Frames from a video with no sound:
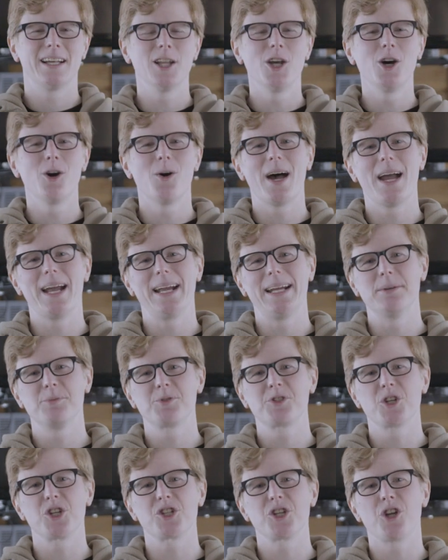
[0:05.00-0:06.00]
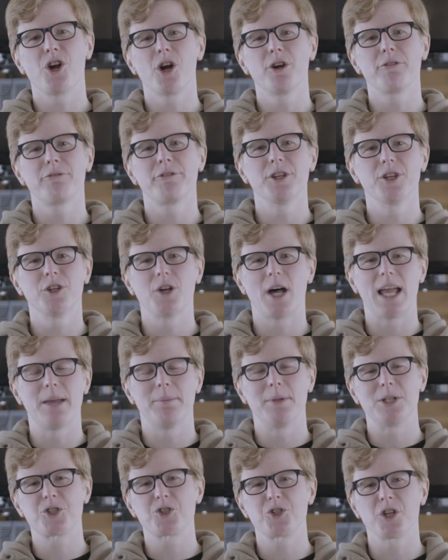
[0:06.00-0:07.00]
Hello, I am Sergeant Hartfield. I am
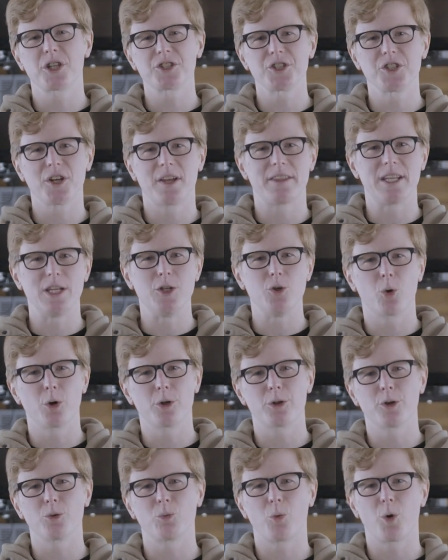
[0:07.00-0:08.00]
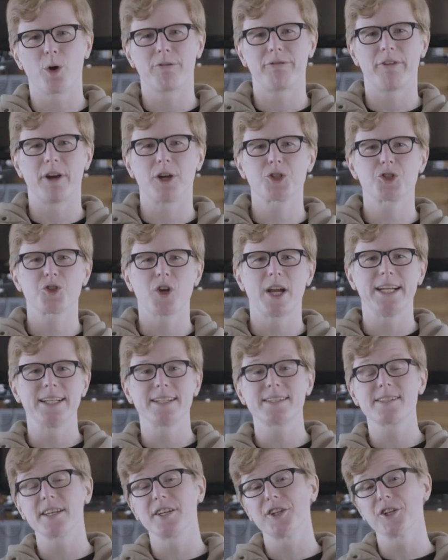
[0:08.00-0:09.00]
an instructor at the Northern Warfare
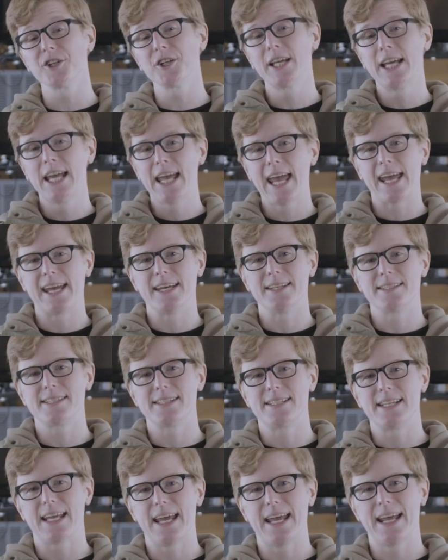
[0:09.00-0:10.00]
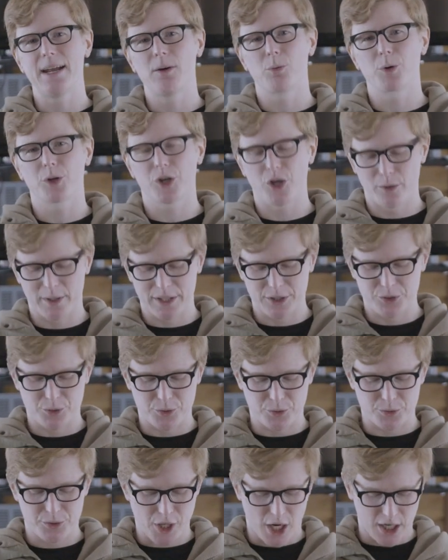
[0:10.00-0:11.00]
Training Center, and today we're going
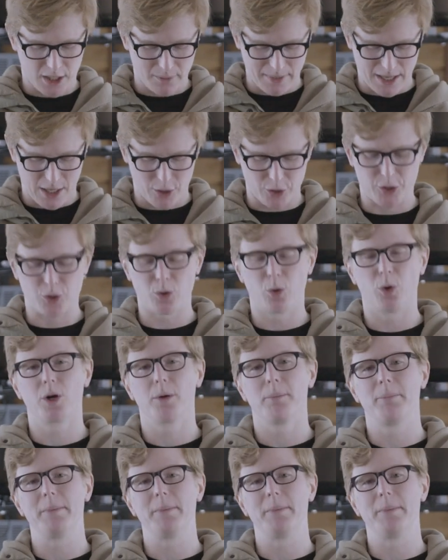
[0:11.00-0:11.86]
to talk about your